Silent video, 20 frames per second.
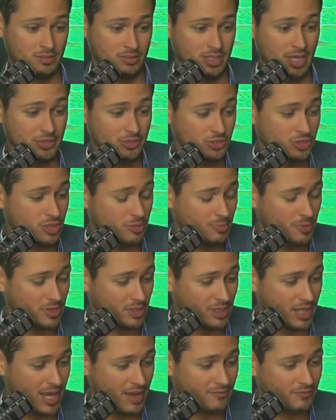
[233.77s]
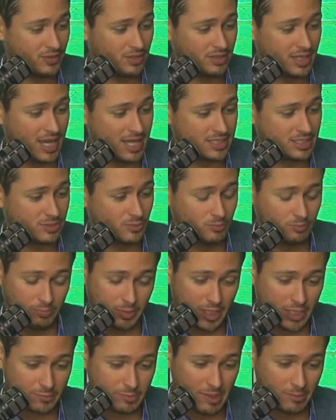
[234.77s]
censorship of the left, that's
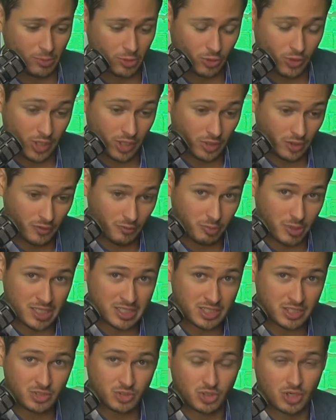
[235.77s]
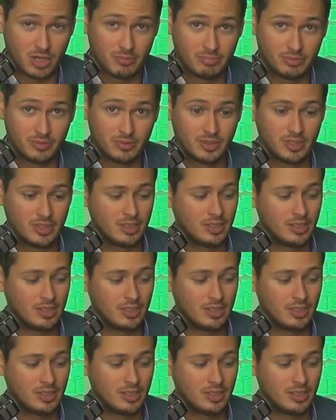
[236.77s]
because people are critical of President Trump,